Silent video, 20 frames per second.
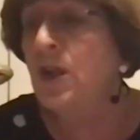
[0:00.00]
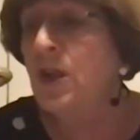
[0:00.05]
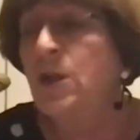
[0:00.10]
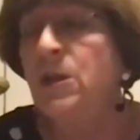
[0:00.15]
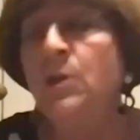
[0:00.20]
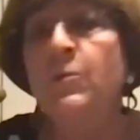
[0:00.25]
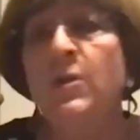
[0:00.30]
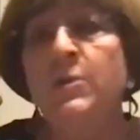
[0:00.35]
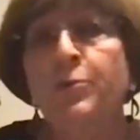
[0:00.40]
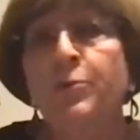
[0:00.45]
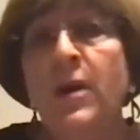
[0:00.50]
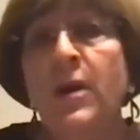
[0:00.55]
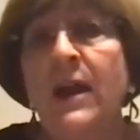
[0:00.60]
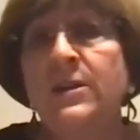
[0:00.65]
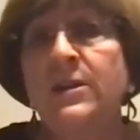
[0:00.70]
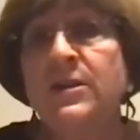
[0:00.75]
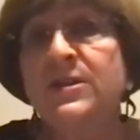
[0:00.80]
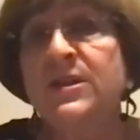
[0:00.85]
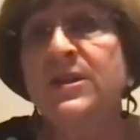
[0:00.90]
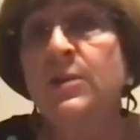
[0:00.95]
And then we
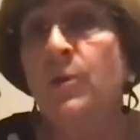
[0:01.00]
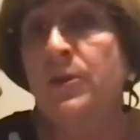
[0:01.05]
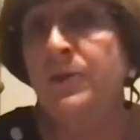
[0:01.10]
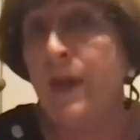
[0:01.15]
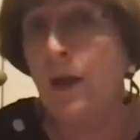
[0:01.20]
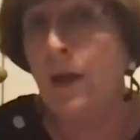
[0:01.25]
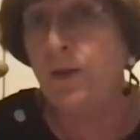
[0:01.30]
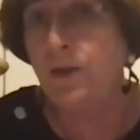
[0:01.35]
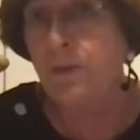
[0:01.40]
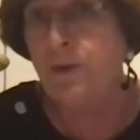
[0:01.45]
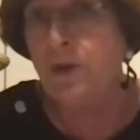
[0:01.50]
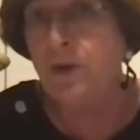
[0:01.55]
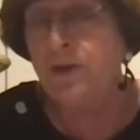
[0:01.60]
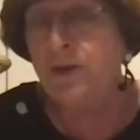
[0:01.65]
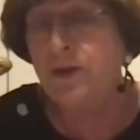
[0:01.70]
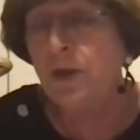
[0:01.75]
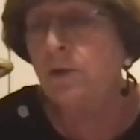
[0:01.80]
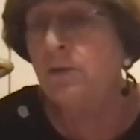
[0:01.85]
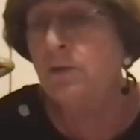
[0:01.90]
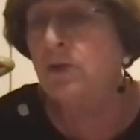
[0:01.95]
practiced it without the
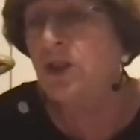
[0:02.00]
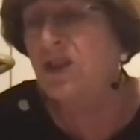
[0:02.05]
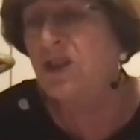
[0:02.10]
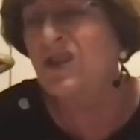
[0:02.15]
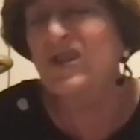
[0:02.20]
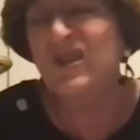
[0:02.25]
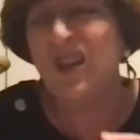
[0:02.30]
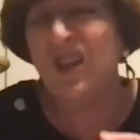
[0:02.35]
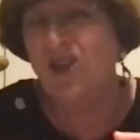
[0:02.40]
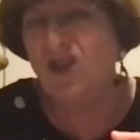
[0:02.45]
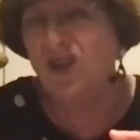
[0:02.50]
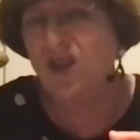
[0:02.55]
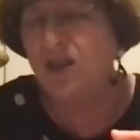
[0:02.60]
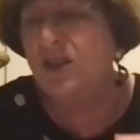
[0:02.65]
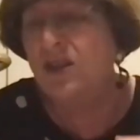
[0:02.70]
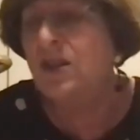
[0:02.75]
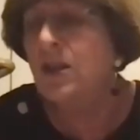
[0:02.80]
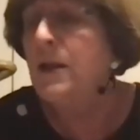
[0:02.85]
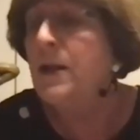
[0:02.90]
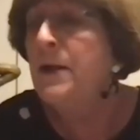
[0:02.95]
music, just
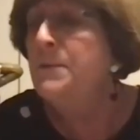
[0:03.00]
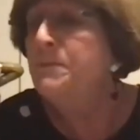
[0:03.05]
sections.